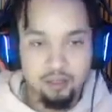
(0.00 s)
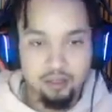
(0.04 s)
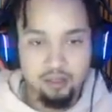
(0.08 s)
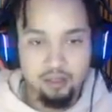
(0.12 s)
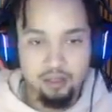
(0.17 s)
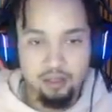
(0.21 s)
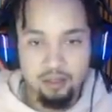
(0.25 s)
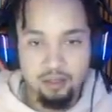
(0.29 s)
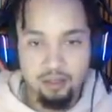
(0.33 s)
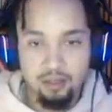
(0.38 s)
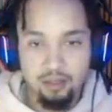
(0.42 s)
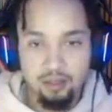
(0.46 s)

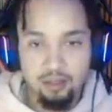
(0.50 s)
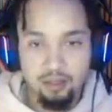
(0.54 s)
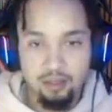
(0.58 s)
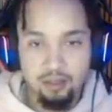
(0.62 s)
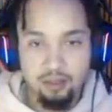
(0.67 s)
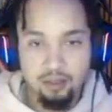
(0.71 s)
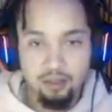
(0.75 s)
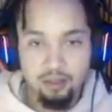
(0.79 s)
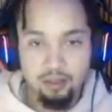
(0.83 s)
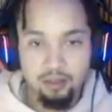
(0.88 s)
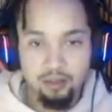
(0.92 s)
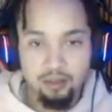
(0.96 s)

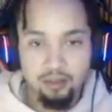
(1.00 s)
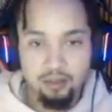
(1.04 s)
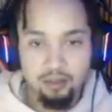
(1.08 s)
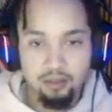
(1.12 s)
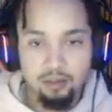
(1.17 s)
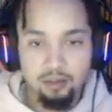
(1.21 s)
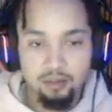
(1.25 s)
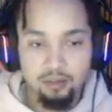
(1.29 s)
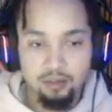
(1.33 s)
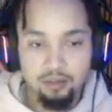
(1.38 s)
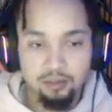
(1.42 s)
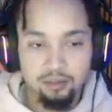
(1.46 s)

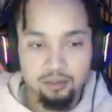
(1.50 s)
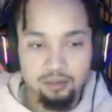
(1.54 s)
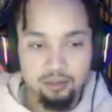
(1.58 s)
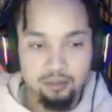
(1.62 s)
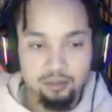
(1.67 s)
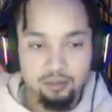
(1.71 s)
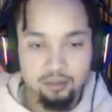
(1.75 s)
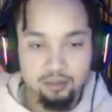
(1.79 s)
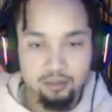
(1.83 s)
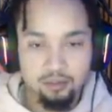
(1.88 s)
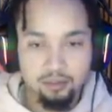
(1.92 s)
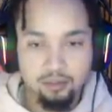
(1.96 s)

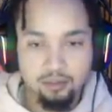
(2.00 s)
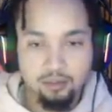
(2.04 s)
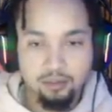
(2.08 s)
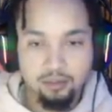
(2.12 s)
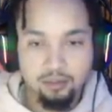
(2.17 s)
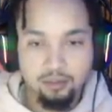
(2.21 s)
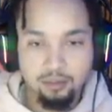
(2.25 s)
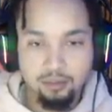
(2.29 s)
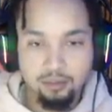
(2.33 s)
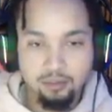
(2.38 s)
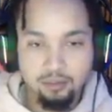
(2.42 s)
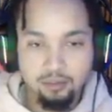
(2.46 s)

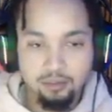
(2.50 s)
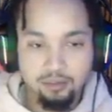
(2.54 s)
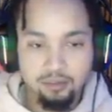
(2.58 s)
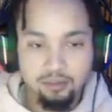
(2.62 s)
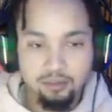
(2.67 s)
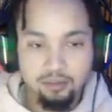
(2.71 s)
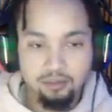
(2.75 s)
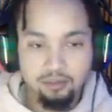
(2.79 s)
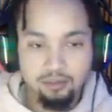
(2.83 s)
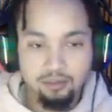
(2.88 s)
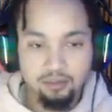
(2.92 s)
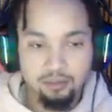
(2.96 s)

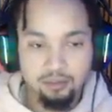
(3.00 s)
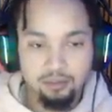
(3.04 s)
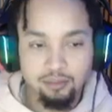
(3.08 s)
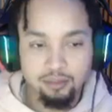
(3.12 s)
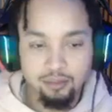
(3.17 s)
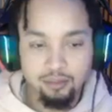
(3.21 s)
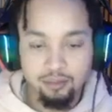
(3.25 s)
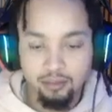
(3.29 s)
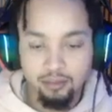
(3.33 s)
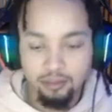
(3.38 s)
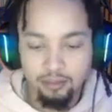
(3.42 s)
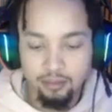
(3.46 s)

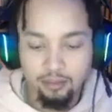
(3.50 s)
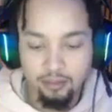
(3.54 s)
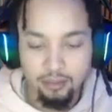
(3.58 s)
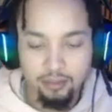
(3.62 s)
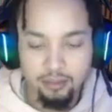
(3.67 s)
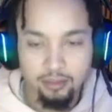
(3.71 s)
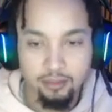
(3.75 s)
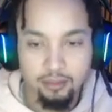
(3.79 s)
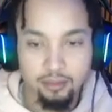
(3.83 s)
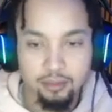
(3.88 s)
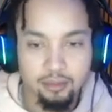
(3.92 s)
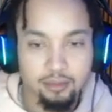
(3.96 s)

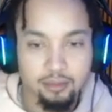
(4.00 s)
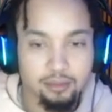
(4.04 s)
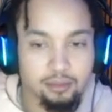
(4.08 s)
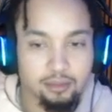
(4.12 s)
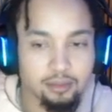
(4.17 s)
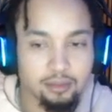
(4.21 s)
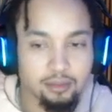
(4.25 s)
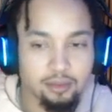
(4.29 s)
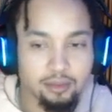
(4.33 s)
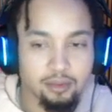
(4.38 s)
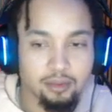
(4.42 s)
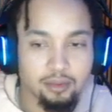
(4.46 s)

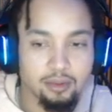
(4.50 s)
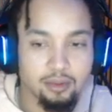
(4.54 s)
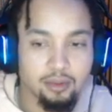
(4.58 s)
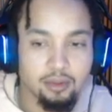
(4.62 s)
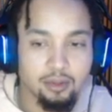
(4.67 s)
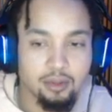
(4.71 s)
No one is speaking in this clip.